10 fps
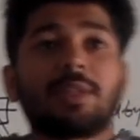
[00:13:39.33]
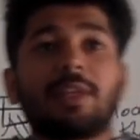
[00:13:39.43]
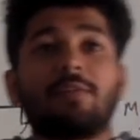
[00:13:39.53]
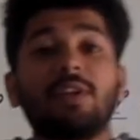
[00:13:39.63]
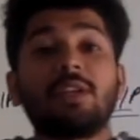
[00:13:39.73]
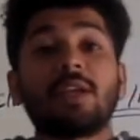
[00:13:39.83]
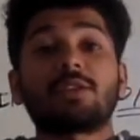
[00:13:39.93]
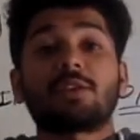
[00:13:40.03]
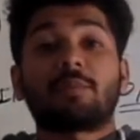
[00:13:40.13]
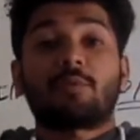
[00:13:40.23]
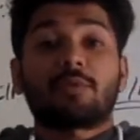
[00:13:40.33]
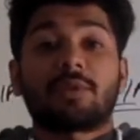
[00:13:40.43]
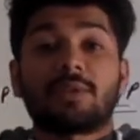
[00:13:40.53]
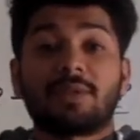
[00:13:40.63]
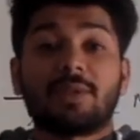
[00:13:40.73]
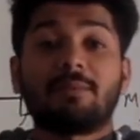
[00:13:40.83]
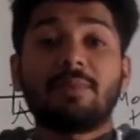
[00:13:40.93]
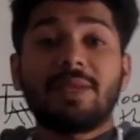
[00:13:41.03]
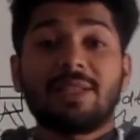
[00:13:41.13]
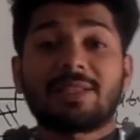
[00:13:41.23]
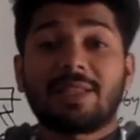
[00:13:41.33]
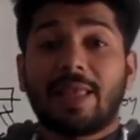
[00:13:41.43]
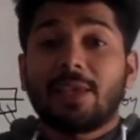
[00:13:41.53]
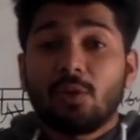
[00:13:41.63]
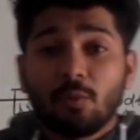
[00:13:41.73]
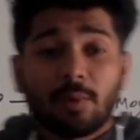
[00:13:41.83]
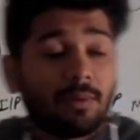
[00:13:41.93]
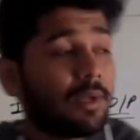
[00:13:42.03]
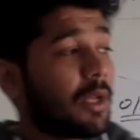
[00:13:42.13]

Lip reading: The evidential processing means like human.